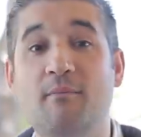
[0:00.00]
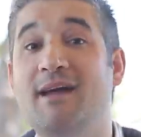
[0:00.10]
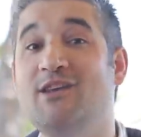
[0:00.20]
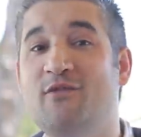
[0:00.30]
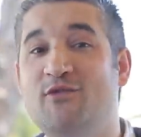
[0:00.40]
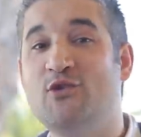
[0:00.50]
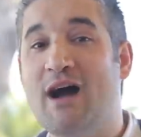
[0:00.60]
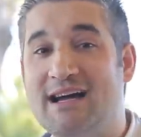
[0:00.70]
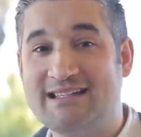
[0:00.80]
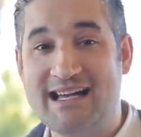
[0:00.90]
Many of you
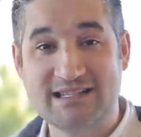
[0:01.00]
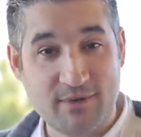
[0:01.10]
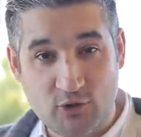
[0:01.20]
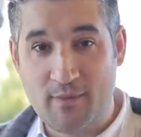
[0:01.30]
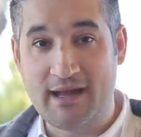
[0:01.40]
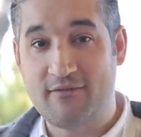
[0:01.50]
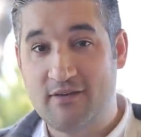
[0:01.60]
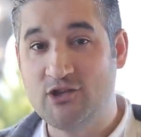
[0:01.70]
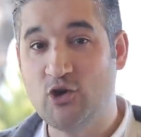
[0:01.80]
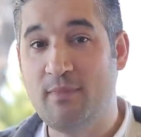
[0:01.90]
guys asked me to make a
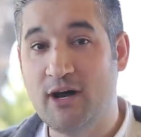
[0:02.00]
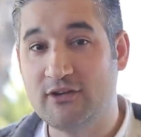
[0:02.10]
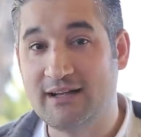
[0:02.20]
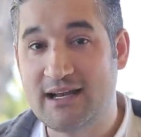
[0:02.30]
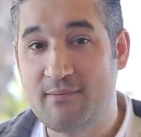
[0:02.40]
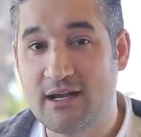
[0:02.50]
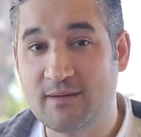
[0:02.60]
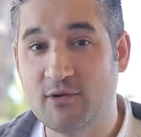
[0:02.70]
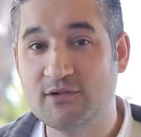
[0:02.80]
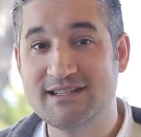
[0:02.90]
video about Italian
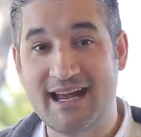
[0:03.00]
meatballs,